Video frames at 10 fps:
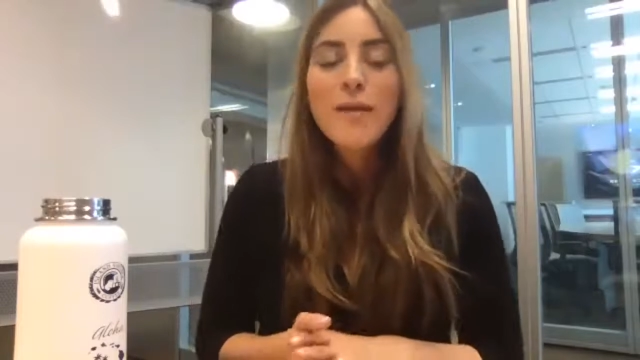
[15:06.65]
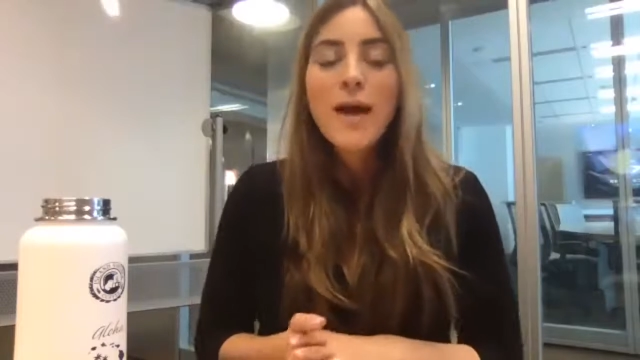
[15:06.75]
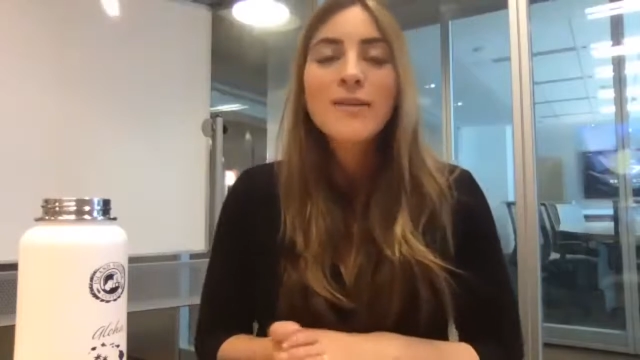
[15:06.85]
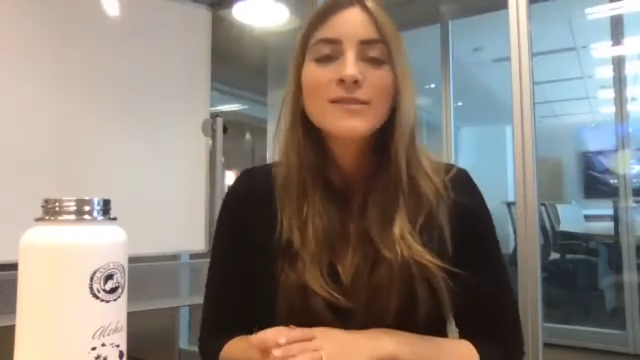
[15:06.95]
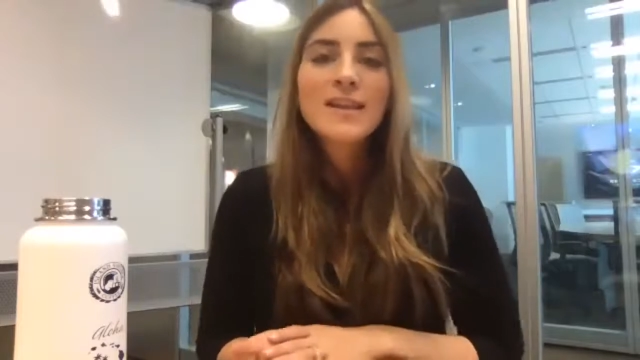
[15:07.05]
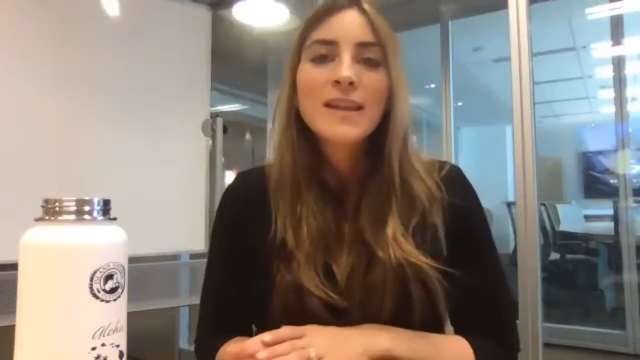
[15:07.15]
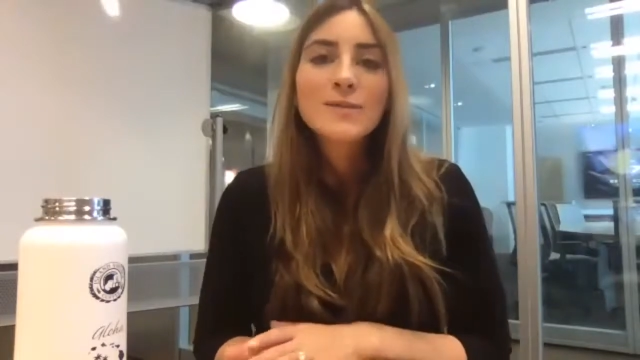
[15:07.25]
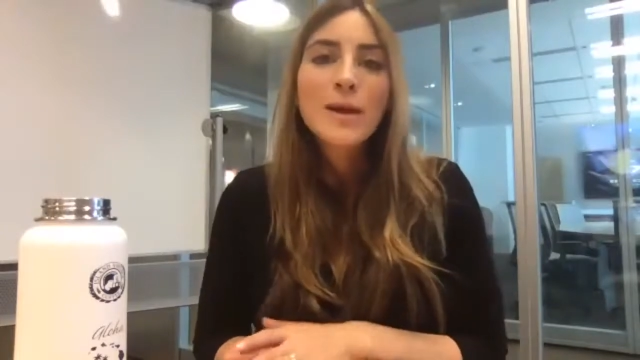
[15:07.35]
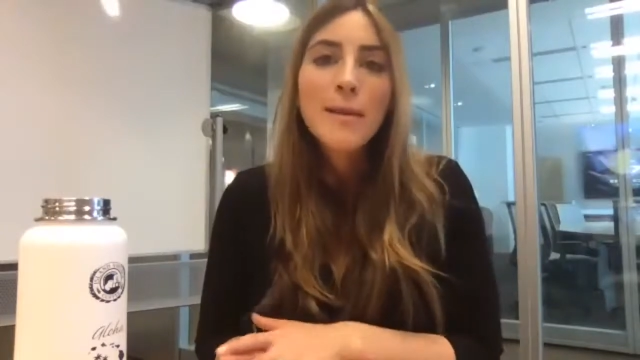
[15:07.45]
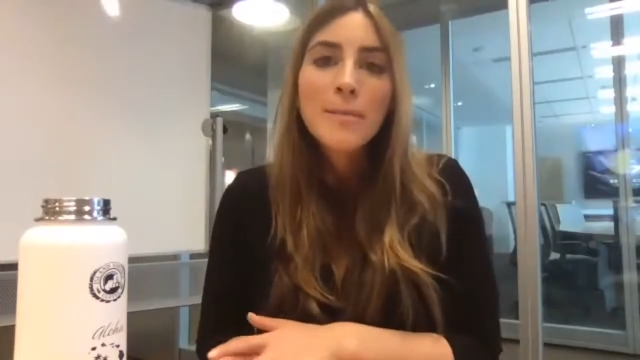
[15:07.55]
pounds. And that's
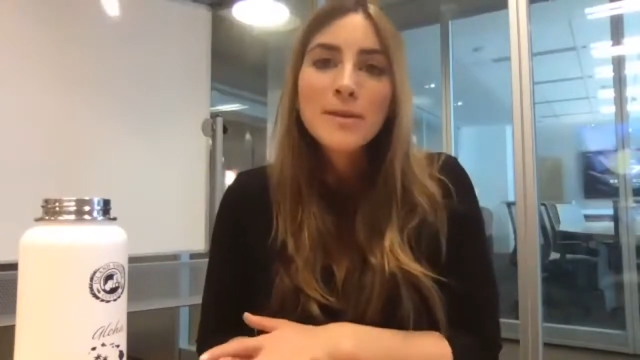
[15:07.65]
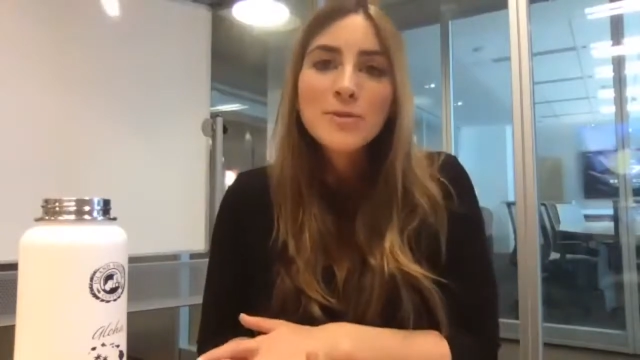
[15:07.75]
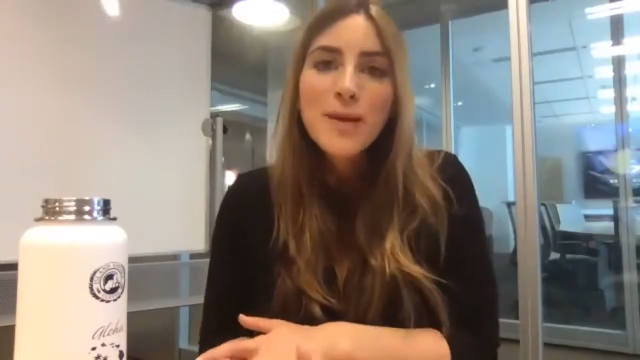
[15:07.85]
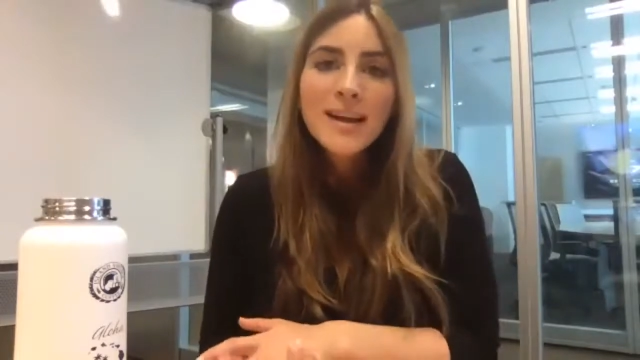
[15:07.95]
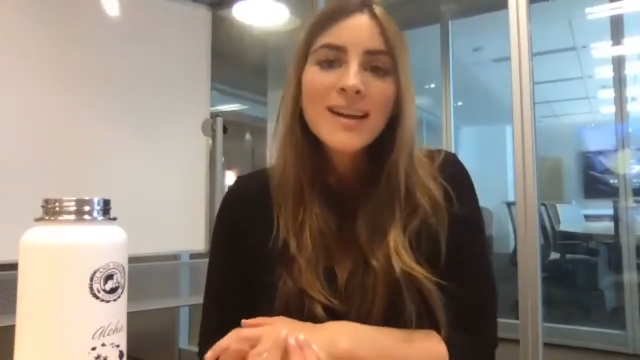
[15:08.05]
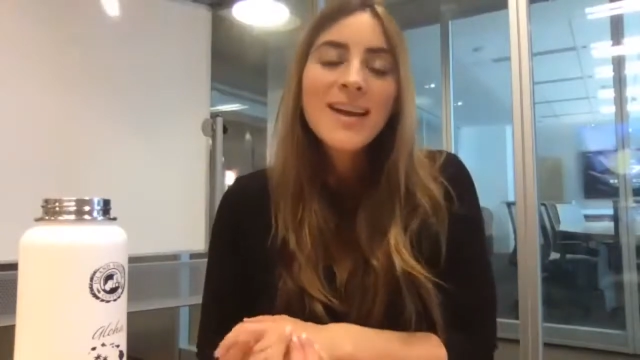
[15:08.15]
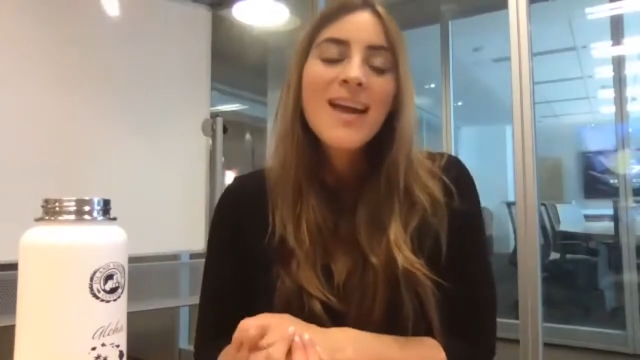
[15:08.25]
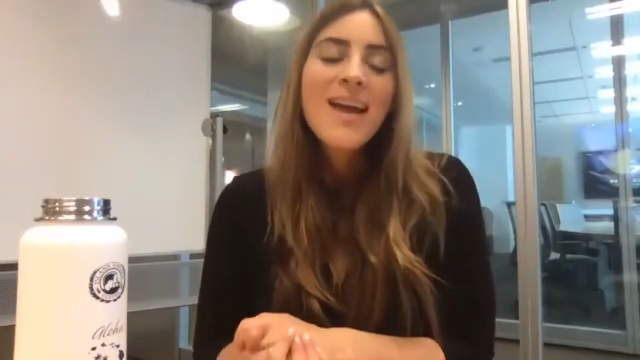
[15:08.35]
when I met Beachbody.